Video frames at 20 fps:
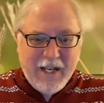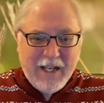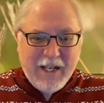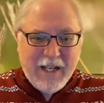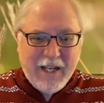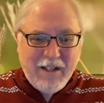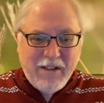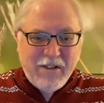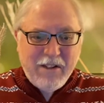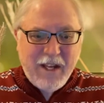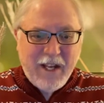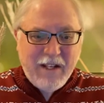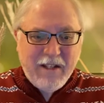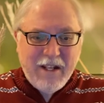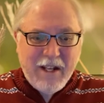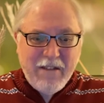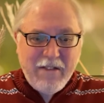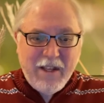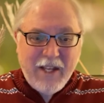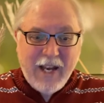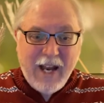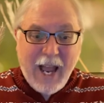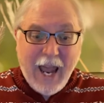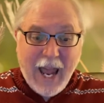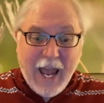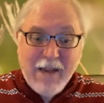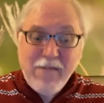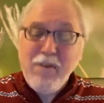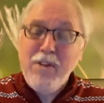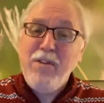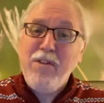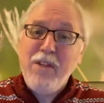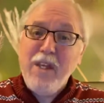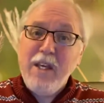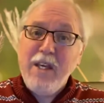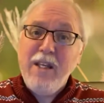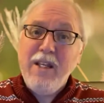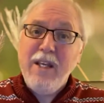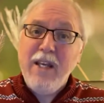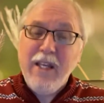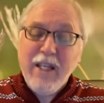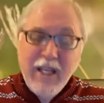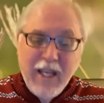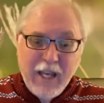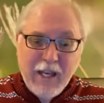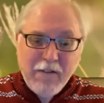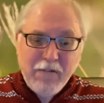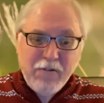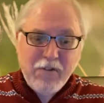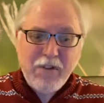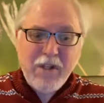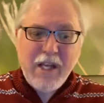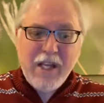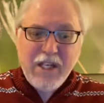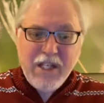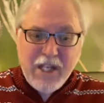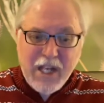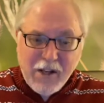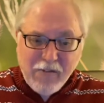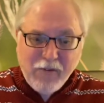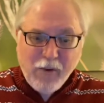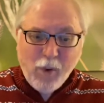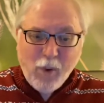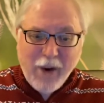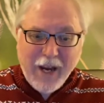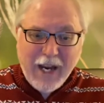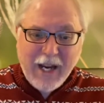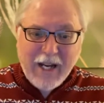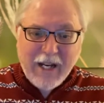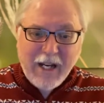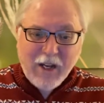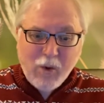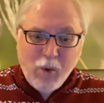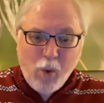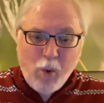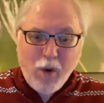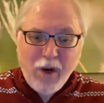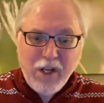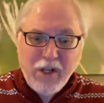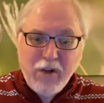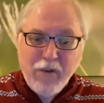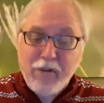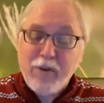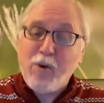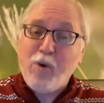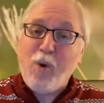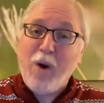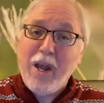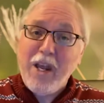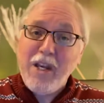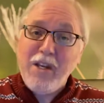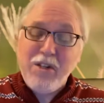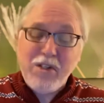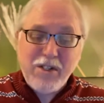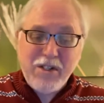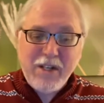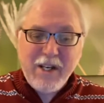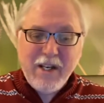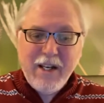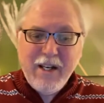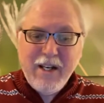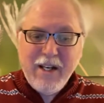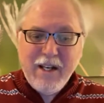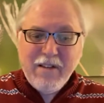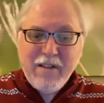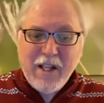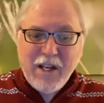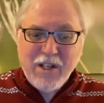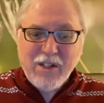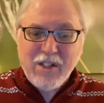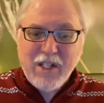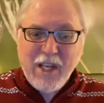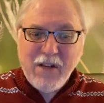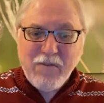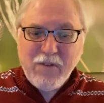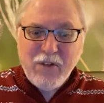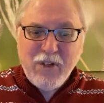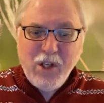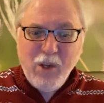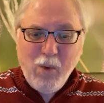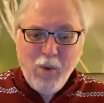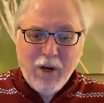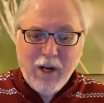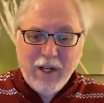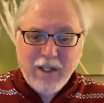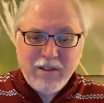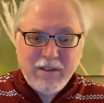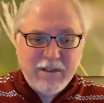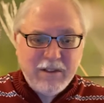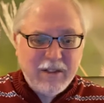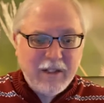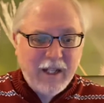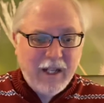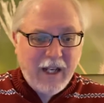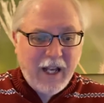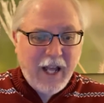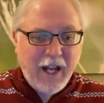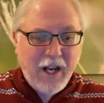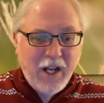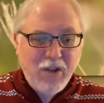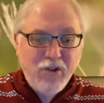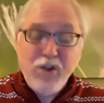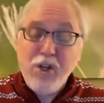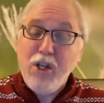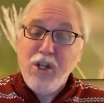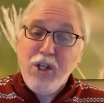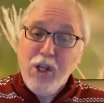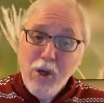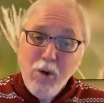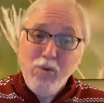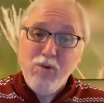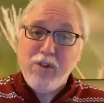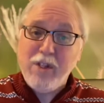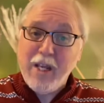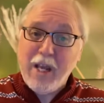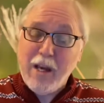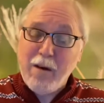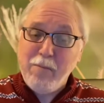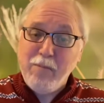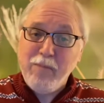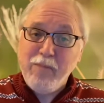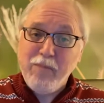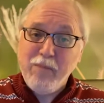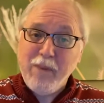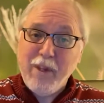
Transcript: he said, then having then gifts differing according to the grace that is given to us, let us use them.